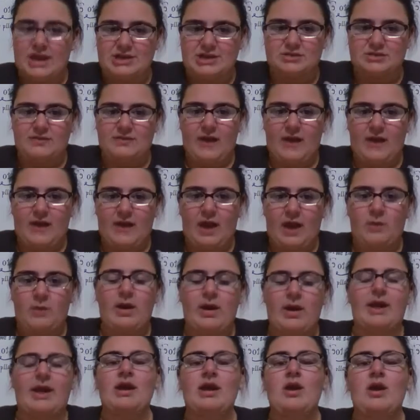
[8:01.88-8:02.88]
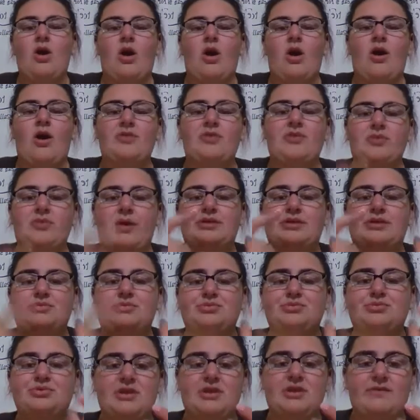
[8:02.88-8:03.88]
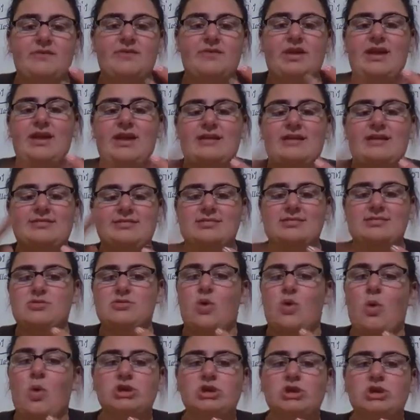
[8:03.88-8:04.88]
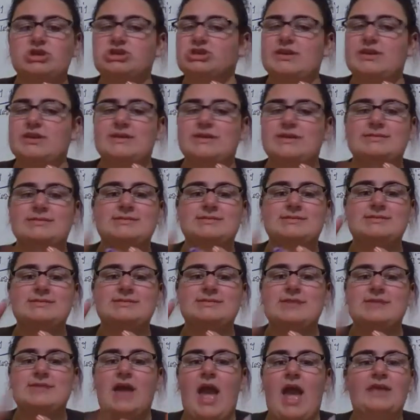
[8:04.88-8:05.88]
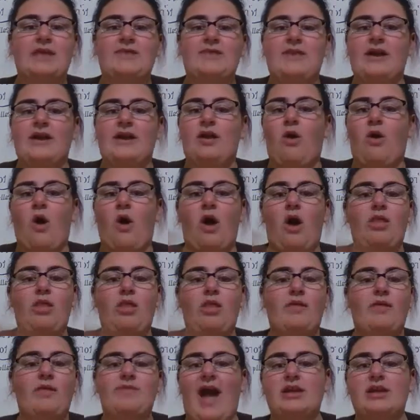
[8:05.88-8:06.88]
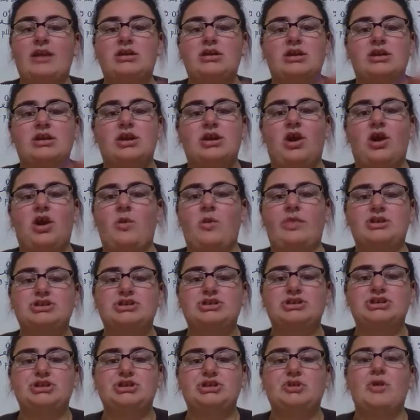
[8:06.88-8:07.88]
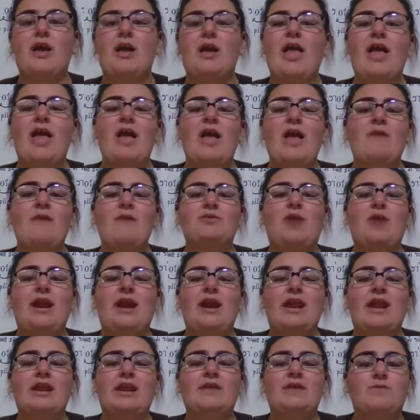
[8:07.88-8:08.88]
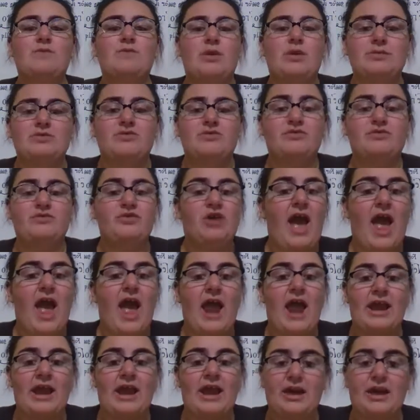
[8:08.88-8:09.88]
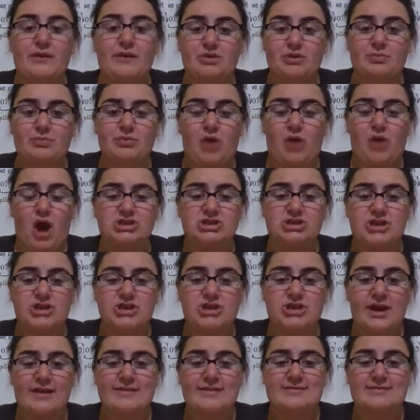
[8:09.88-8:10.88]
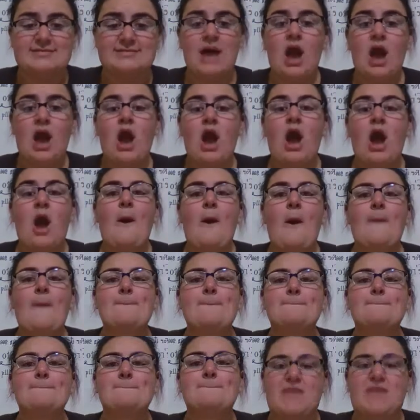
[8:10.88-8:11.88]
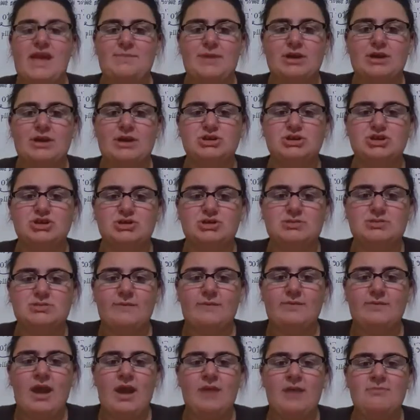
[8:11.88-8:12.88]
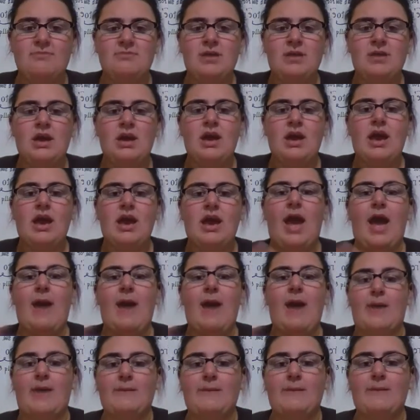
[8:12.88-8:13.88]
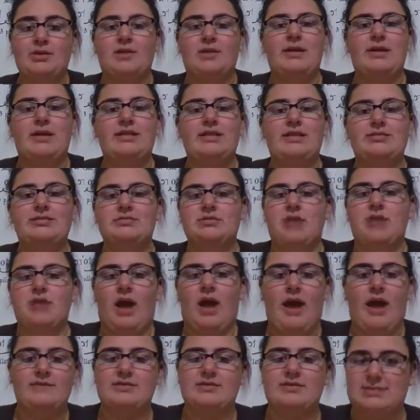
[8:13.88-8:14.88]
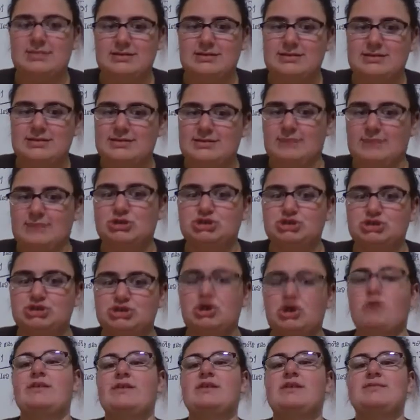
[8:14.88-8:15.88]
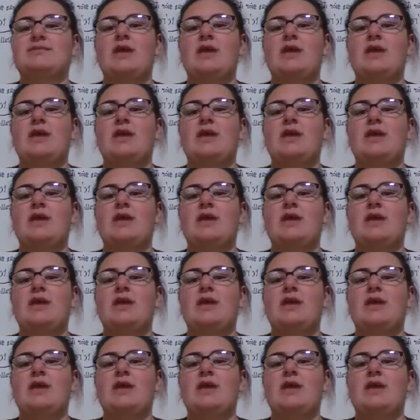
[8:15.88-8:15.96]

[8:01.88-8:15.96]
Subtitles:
that way. Also, any certificates, score sheets, anything, all of that can go in there too. If you got any ribbons for any of your projects, take pictures of them and then put them in. Obviously, the same with trophies.